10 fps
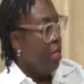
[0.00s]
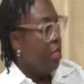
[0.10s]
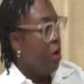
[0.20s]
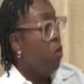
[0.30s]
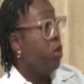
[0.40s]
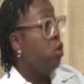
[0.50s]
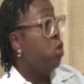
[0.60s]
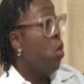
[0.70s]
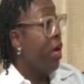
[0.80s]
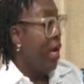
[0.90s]
Someone's
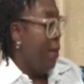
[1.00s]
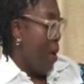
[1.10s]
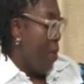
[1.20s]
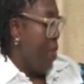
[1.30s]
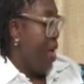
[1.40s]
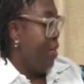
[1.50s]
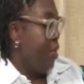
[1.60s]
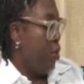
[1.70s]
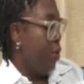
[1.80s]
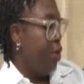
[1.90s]
talking about their
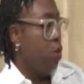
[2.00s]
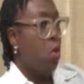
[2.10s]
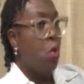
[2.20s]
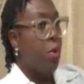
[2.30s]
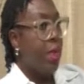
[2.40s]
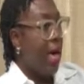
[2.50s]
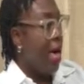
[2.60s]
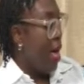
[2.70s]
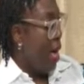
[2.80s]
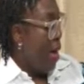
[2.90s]
situation or
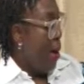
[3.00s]
their